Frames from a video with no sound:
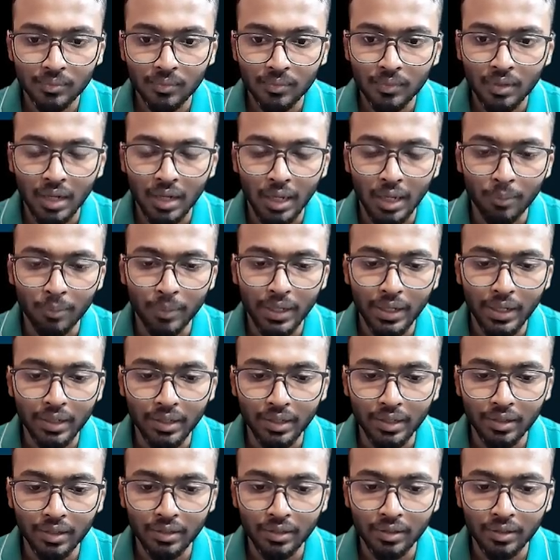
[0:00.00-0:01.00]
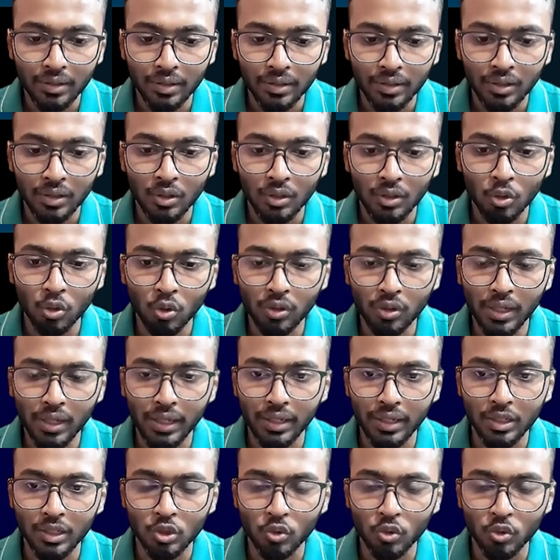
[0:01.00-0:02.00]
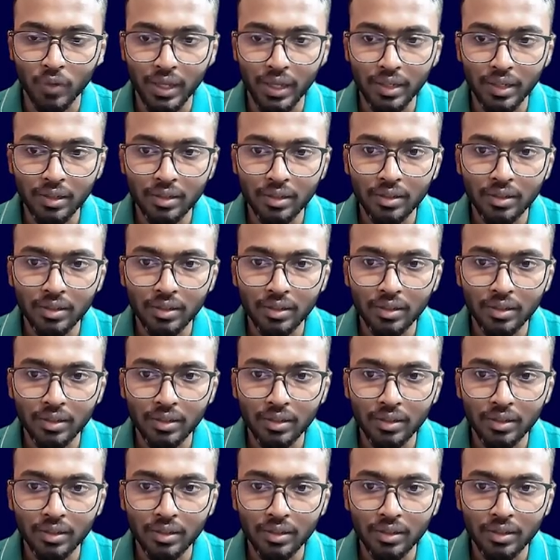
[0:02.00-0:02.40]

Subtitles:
I made it look like a square